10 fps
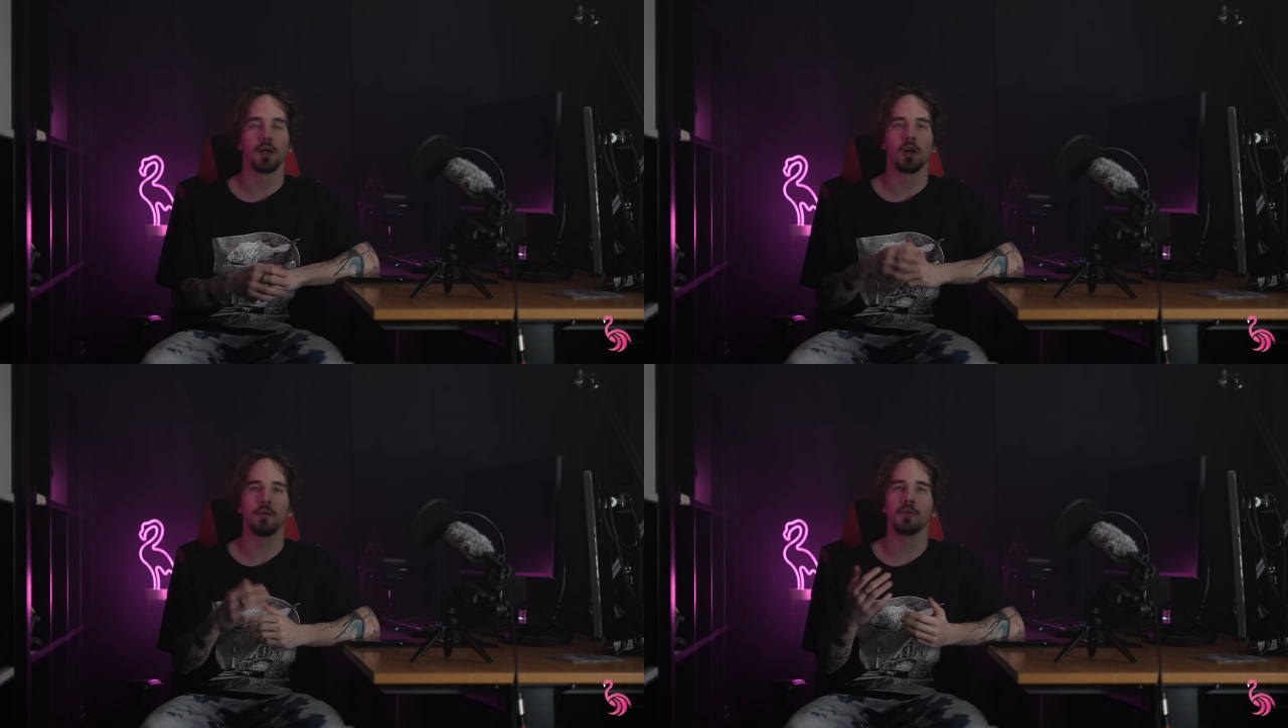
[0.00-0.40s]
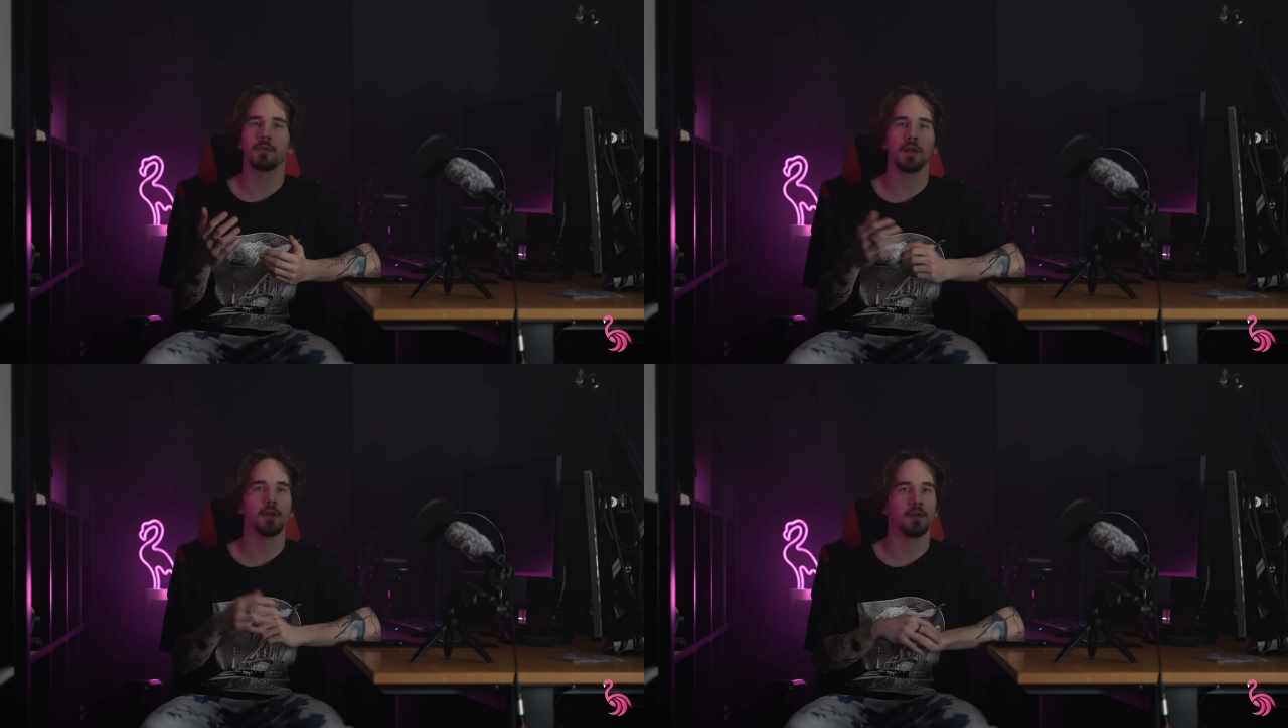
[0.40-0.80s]
Hope you
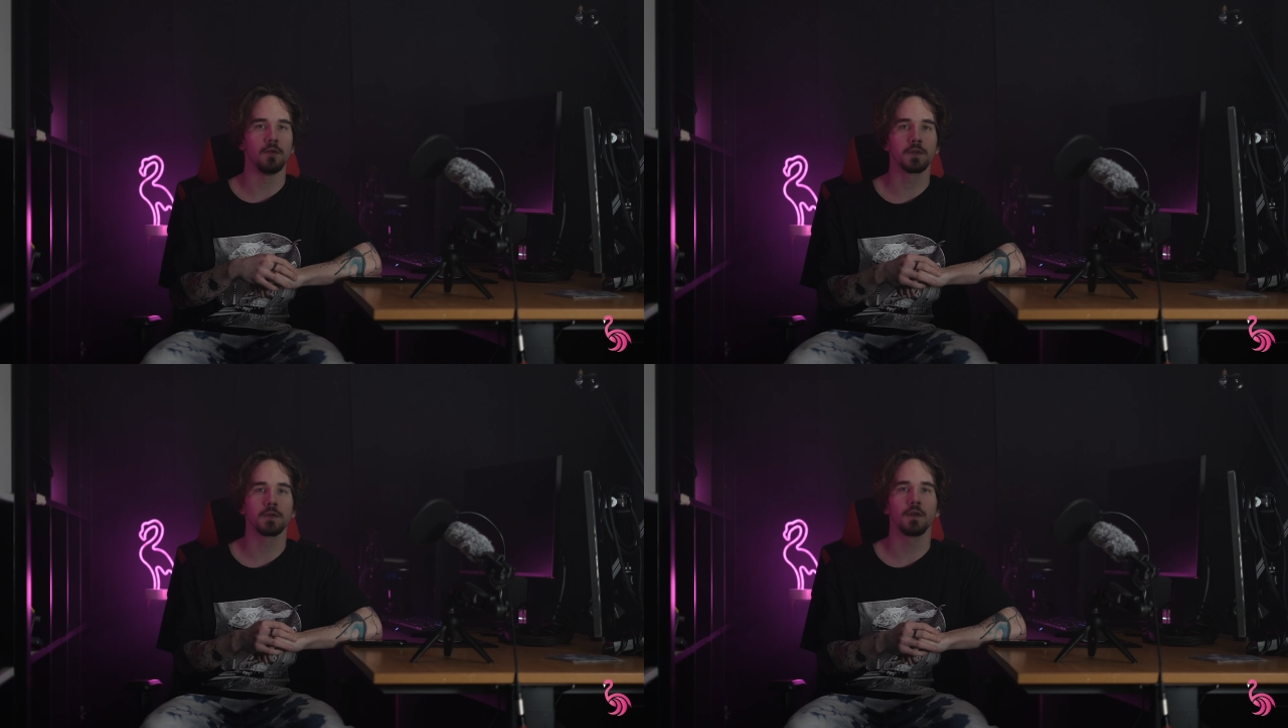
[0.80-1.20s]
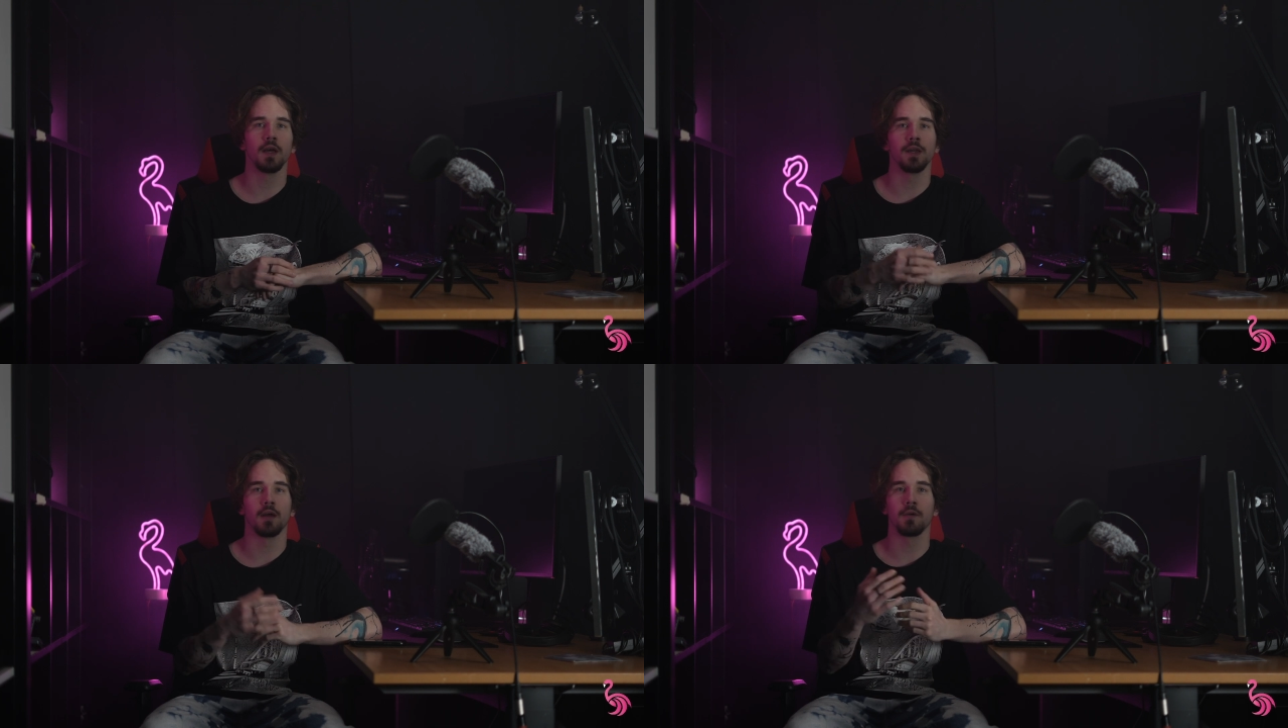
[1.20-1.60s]
find it useful
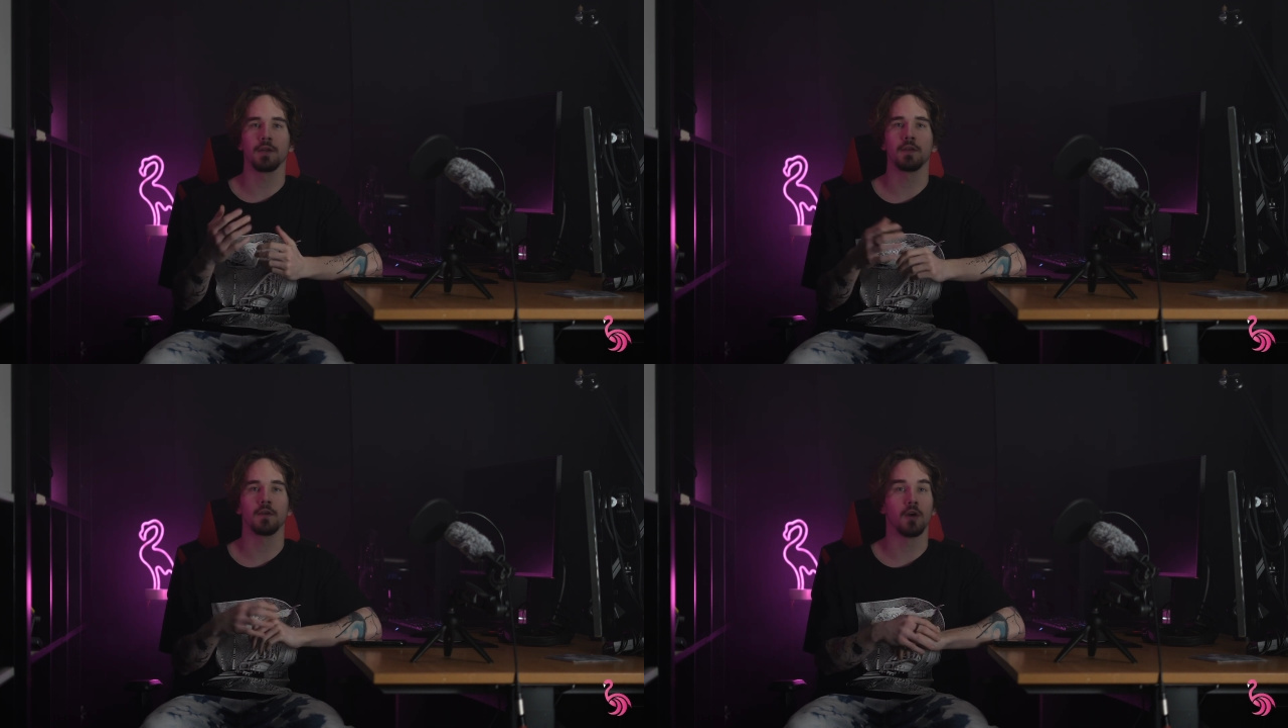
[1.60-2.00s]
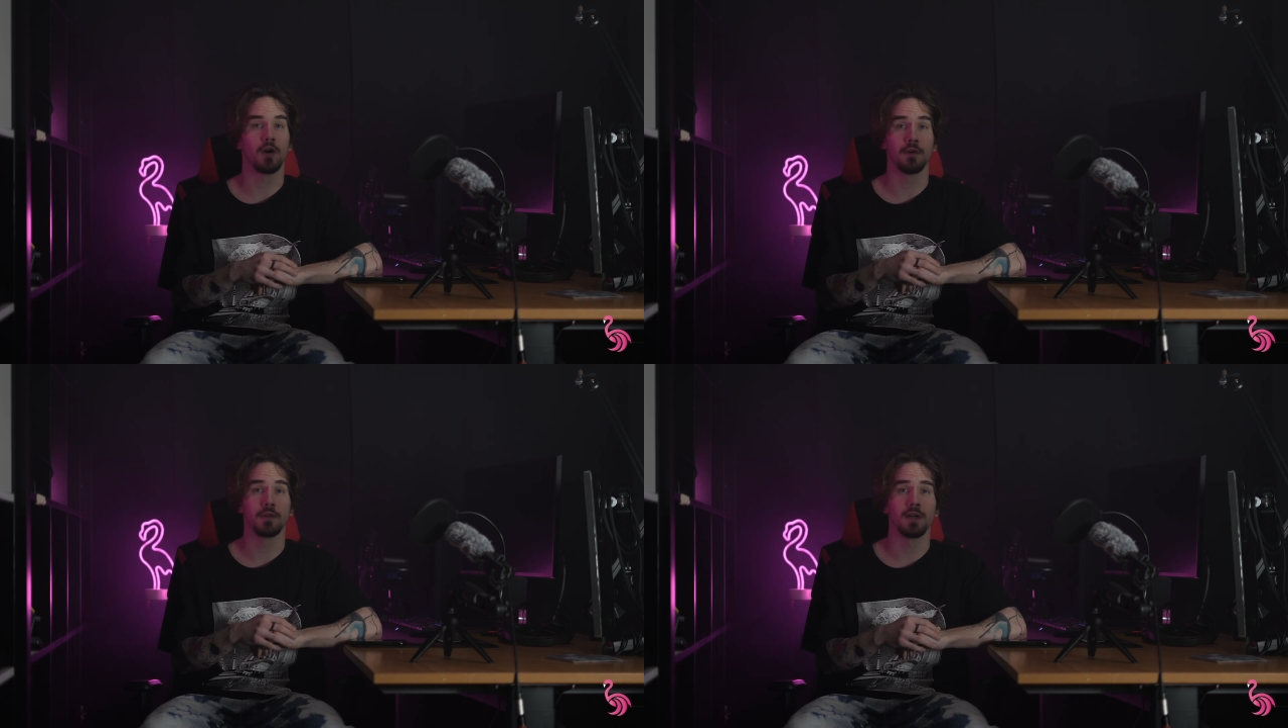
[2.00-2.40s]
and are ready to
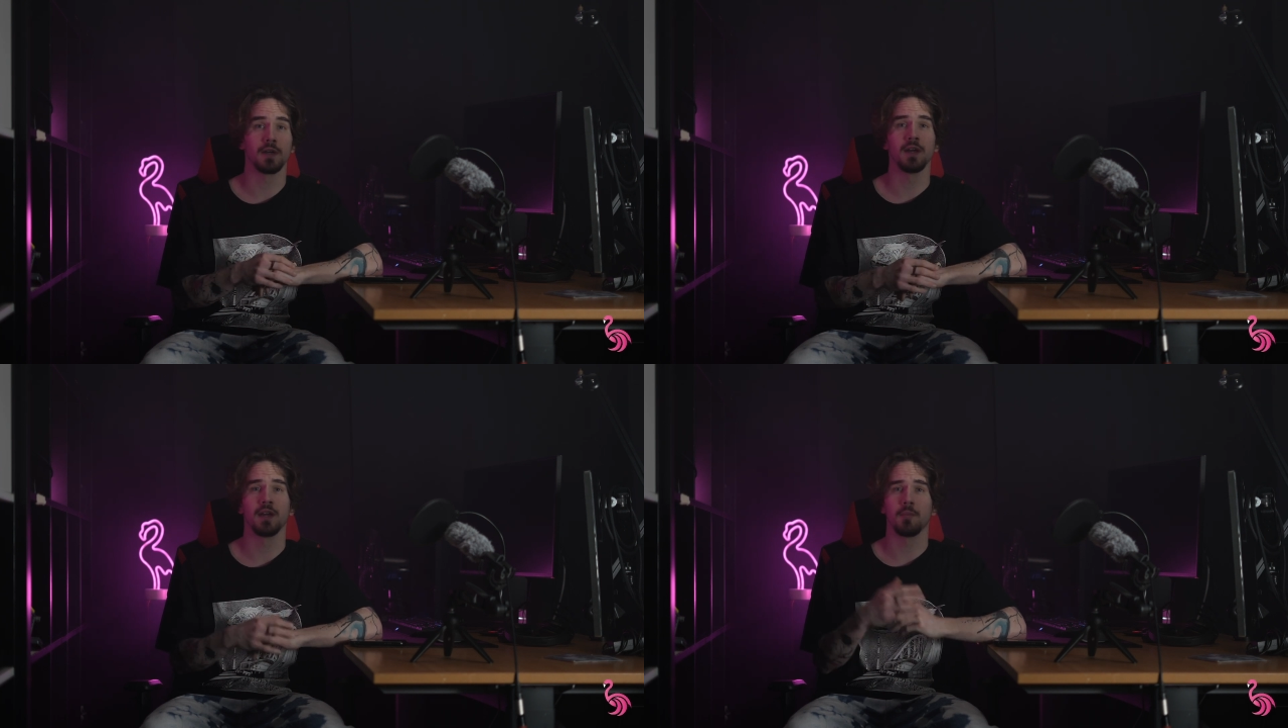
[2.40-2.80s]
go out there,